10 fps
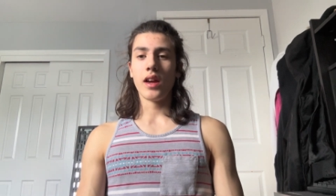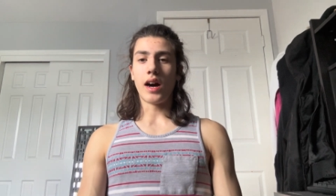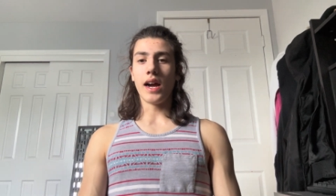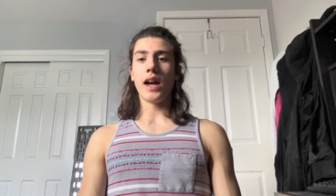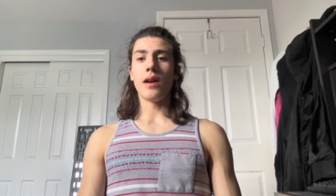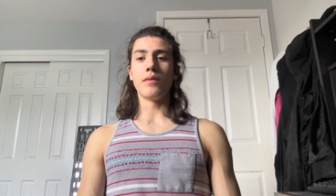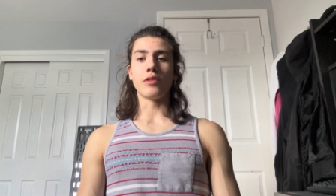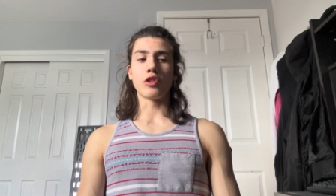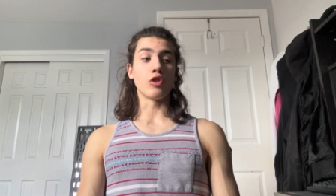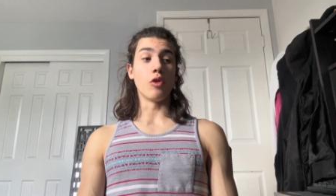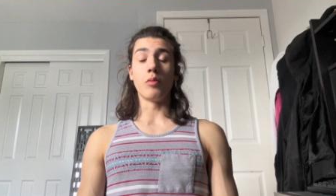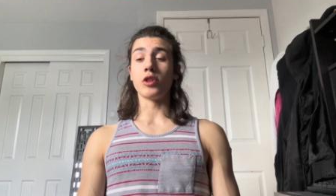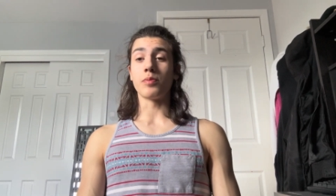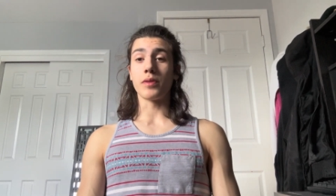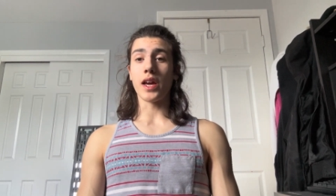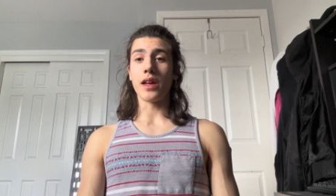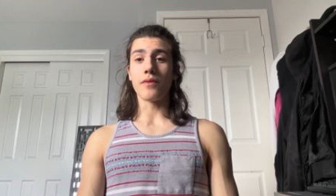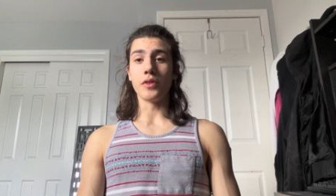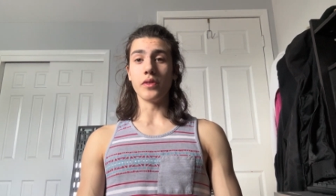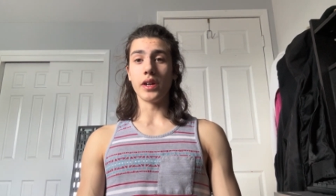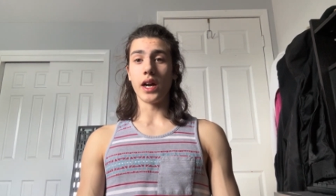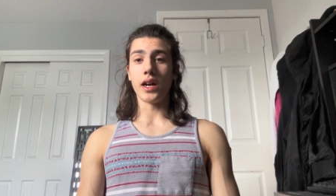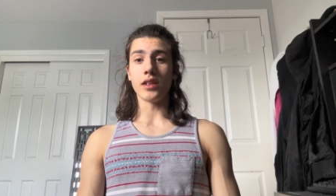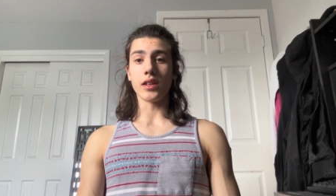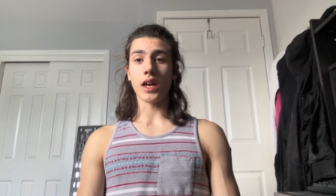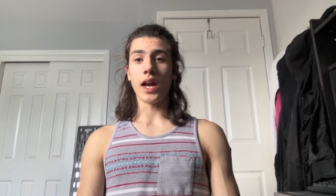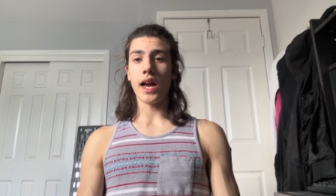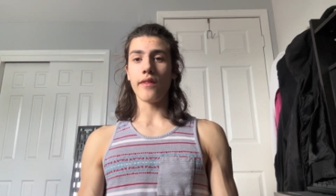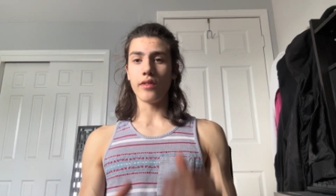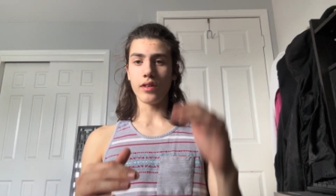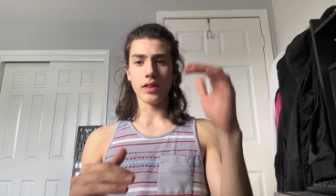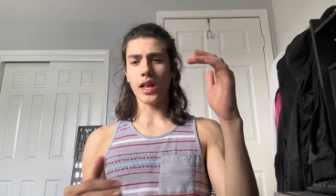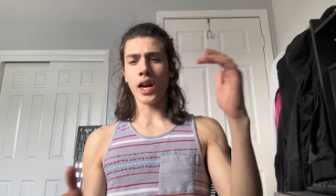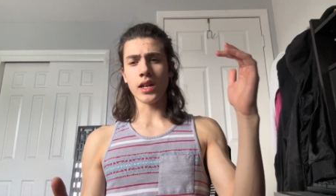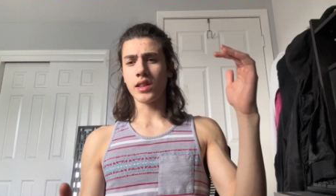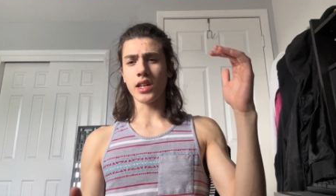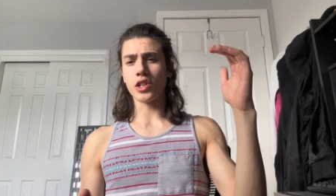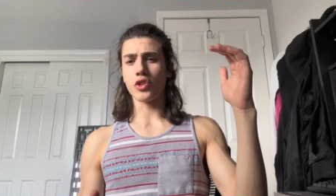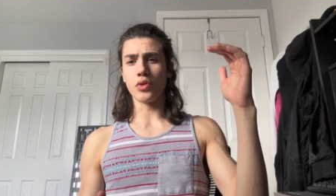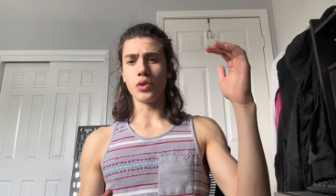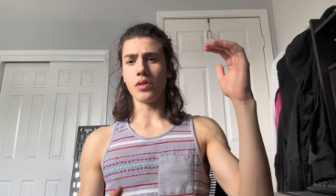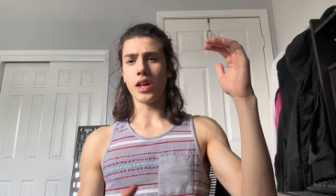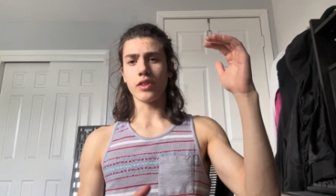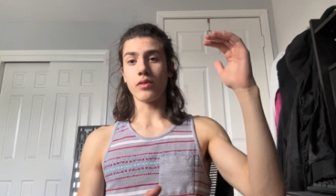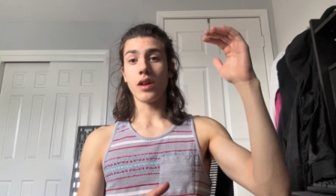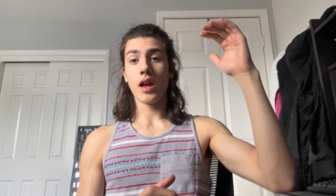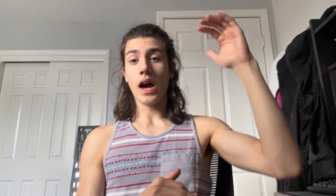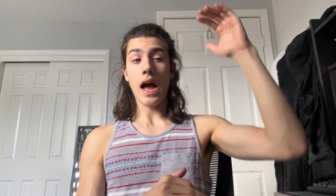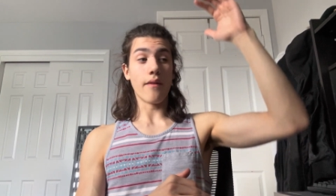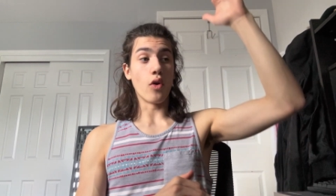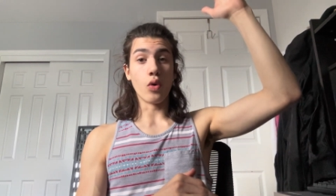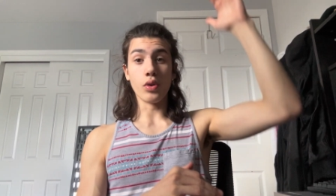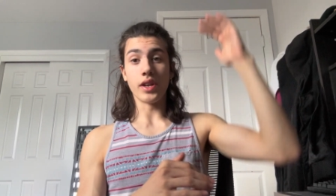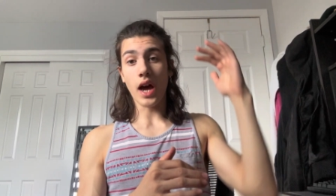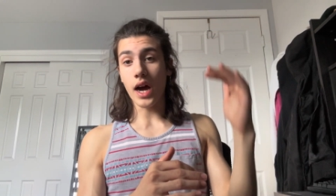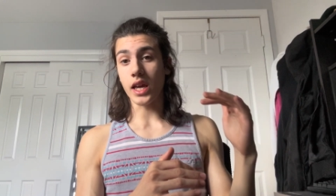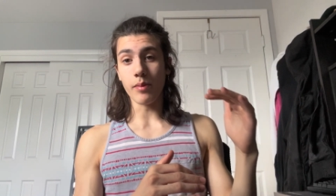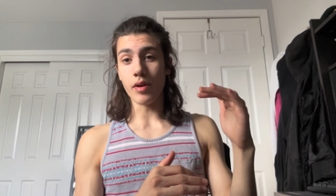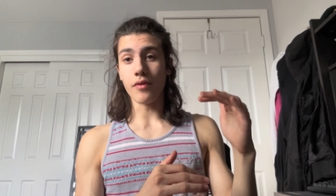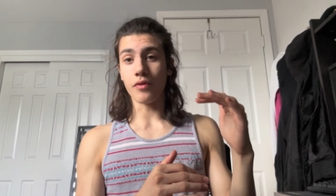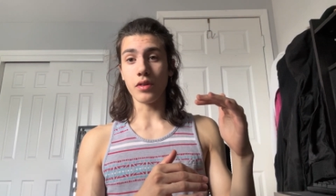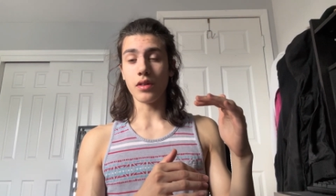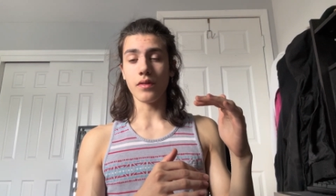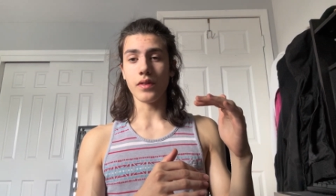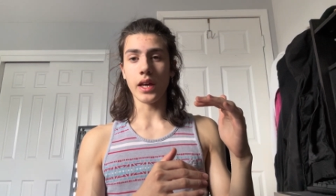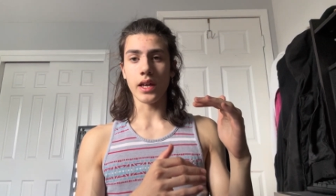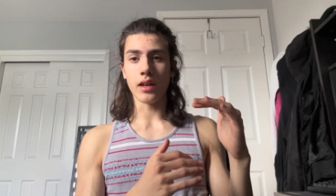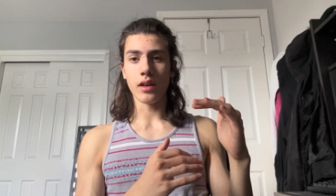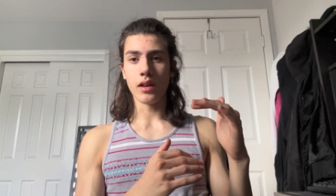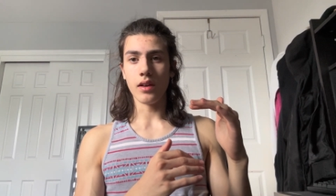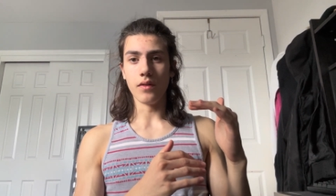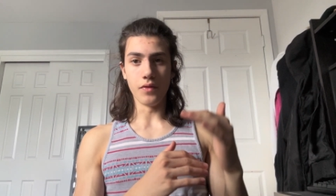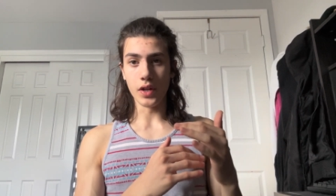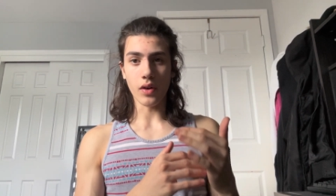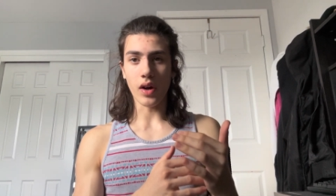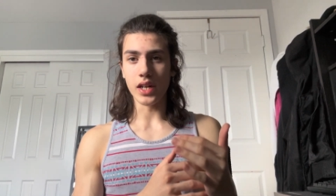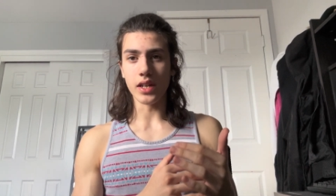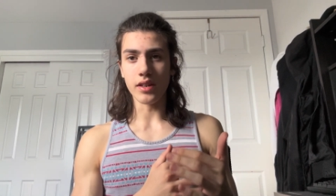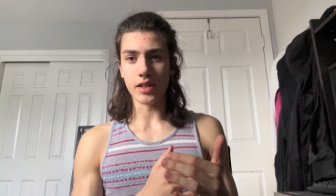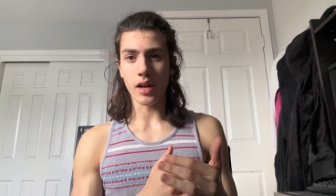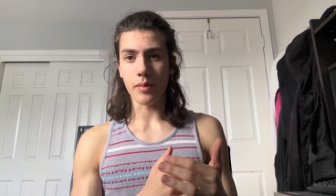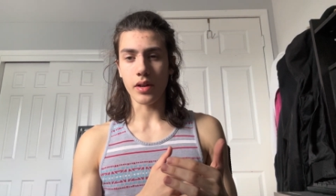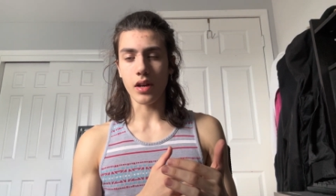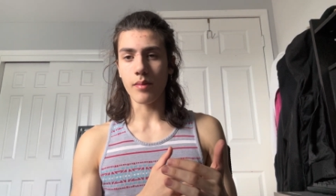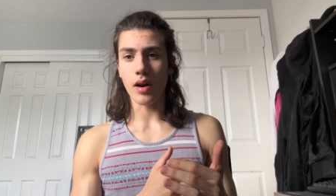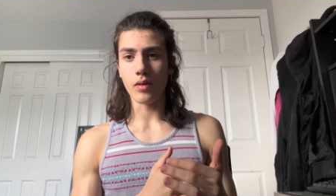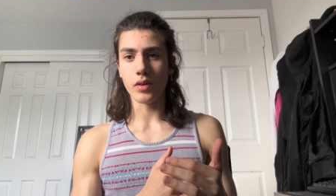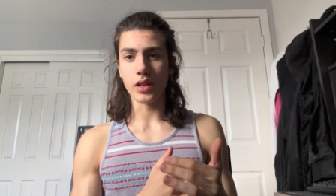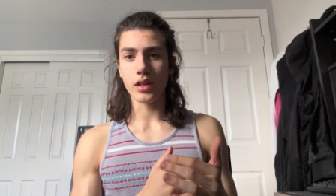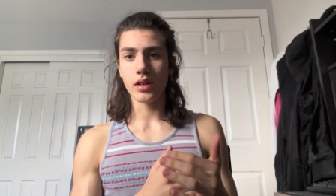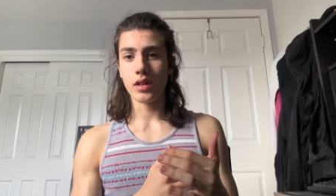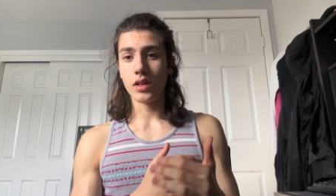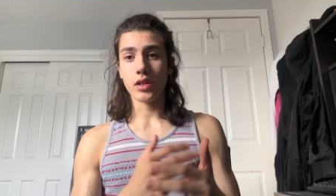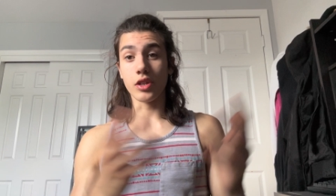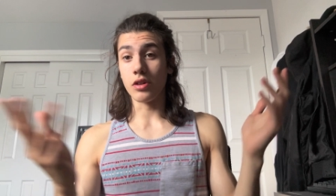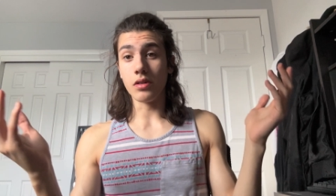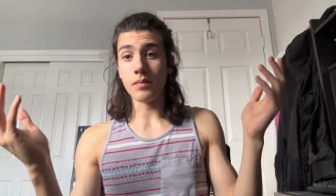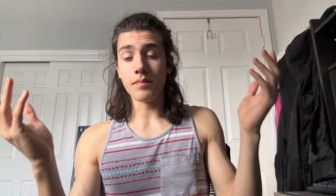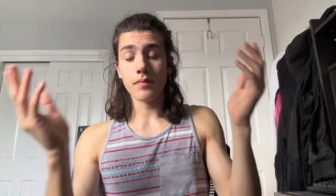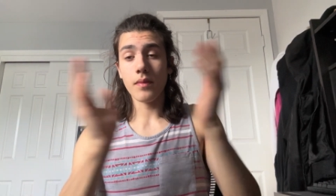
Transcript: I have so much planned for you guys. Like I have a like I think I showed you in the last one. I have a whole document full of like video ideas that I'm gonna come out with so